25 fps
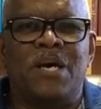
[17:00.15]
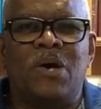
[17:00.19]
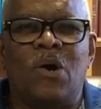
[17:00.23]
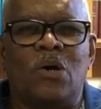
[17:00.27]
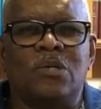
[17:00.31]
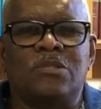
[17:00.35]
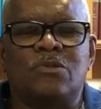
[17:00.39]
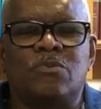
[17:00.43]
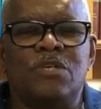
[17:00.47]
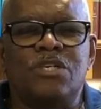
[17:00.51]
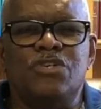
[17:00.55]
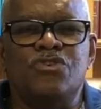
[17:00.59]

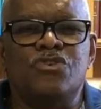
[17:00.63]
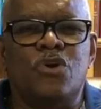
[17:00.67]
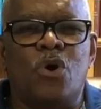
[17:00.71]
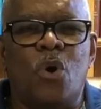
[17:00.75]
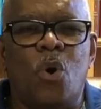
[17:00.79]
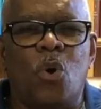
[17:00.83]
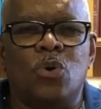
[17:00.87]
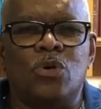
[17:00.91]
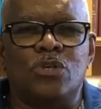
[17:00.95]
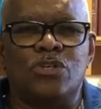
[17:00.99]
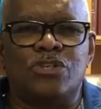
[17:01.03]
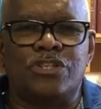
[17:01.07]
when you go to
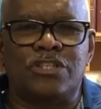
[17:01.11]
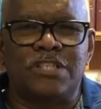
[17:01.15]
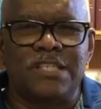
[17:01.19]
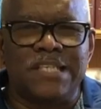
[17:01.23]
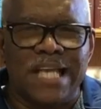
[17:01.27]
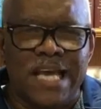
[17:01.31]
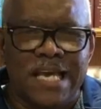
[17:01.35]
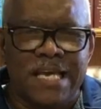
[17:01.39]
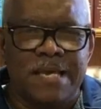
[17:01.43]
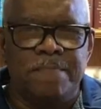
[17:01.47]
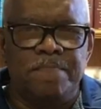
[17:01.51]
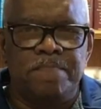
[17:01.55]

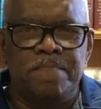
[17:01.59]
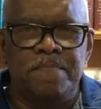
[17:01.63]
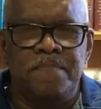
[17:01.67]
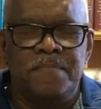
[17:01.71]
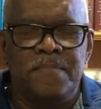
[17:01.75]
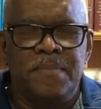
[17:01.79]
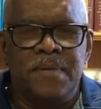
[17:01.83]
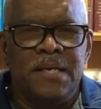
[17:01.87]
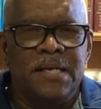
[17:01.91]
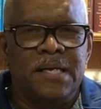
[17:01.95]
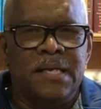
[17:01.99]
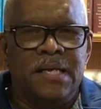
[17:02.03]
sleep,
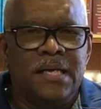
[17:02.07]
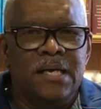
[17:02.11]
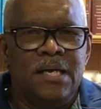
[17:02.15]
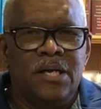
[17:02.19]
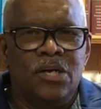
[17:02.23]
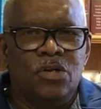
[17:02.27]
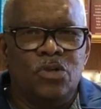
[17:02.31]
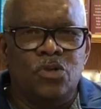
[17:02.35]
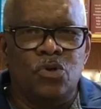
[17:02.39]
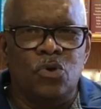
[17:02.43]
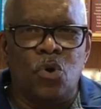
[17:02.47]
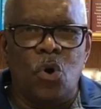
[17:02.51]

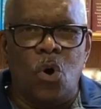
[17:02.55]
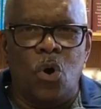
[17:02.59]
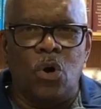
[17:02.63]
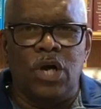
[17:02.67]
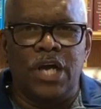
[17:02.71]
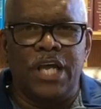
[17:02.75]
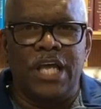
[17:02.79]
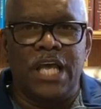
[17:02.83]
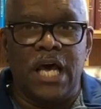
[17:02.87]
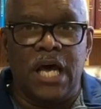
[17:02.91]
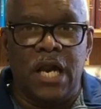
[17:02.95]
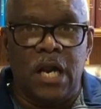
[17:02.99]
you're going to
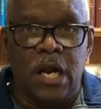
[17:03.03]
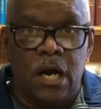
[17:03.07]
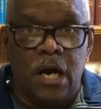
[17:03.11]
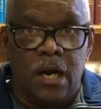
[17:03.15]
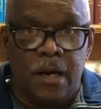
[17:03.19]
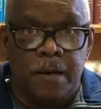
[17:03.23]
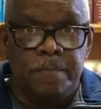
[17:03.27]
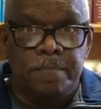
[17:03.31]
get up.